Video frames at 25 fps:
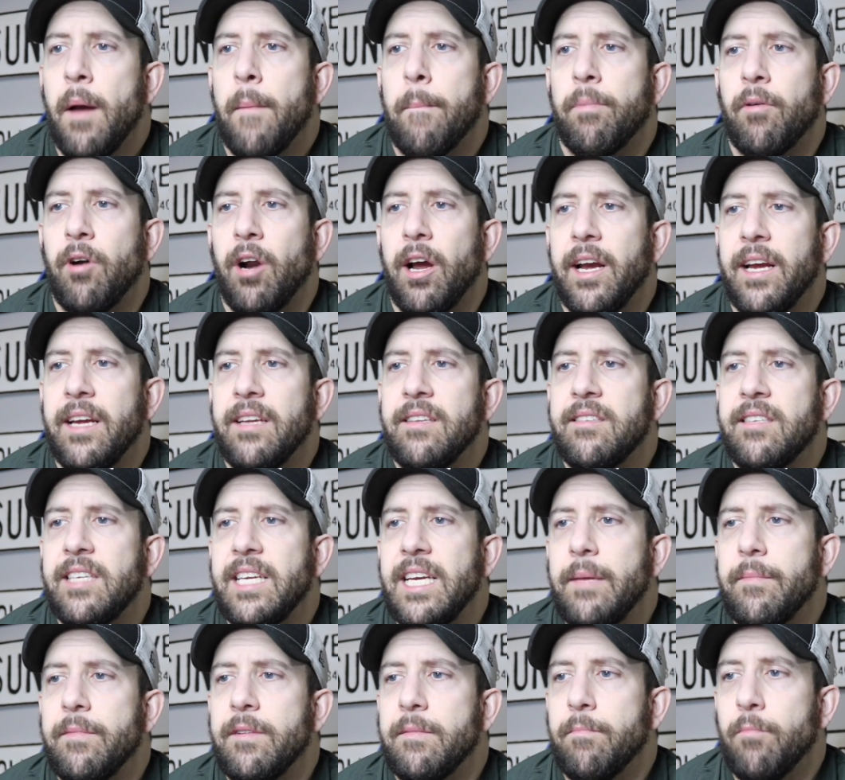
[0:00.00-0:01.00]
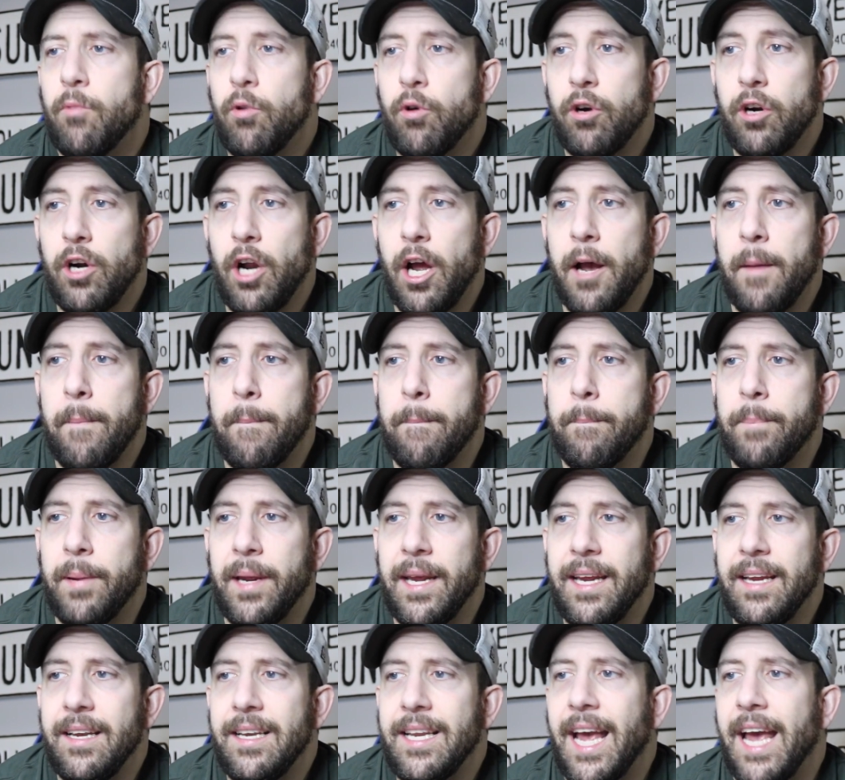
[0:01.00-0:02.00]
Brian seemed more
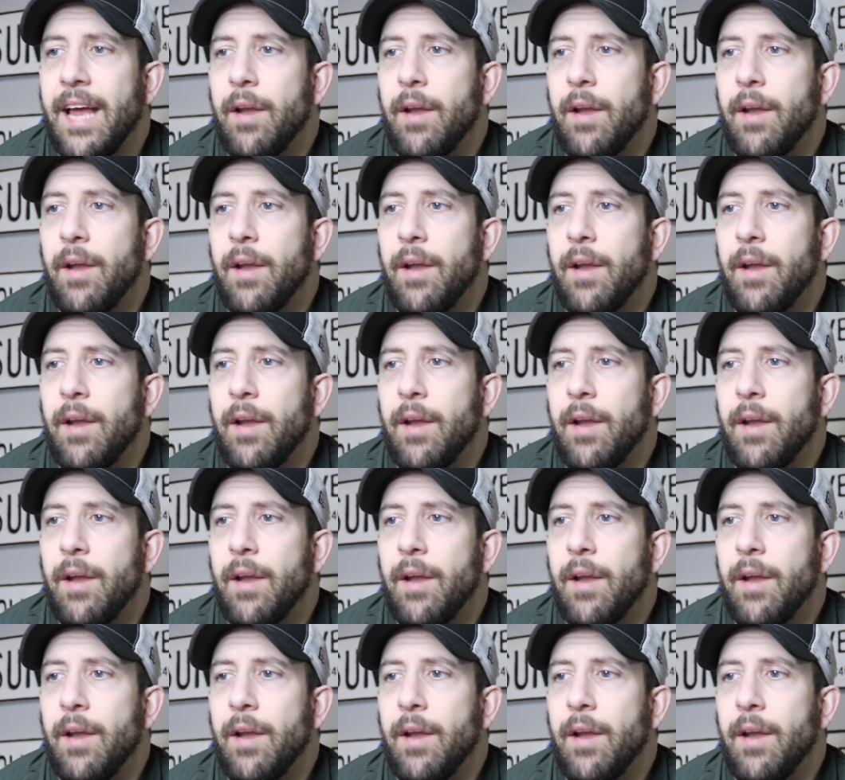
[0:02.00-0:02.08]
upbeat